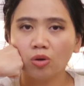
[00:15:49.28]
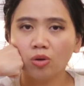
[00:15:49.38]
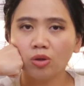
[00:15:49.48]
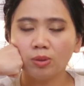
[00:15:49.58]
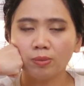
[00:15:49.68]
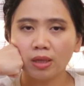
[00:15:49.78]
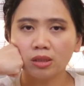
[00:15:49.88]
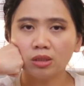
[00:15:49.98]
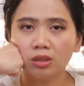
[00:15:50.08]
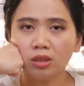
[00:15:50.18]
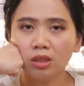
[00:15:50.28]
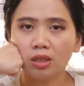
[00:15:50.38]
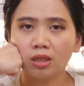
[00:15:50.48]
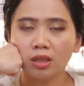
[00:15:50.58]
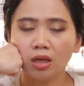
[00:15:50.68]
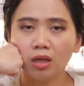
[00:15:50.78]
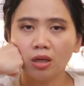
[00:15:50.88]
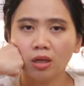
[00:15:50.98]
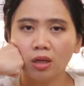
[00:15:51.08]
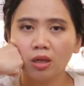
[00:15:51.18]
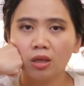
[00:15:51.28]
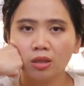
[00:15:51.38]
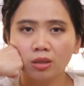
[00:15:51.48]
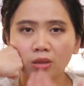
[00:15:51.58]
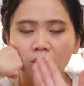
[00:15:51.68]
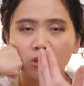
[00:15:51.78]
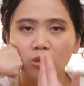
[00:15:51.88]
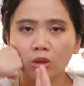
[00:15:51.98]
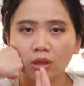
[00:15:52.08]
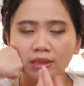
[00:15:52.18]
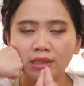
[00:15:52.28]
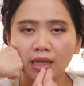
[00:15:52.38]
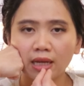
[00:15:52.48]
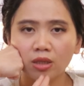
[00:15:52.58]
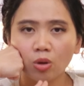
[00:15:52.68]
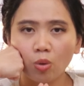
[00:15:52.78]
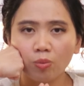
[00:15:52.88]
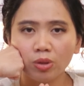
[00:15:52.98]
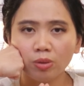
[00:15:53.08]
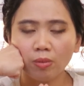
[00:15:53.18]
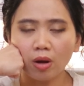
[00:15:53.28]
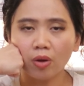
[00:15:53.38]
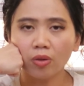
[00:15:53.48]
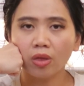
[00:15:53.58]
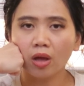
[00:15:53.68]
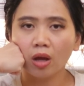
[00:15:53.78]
on your masseter area. Slightly open your mouth,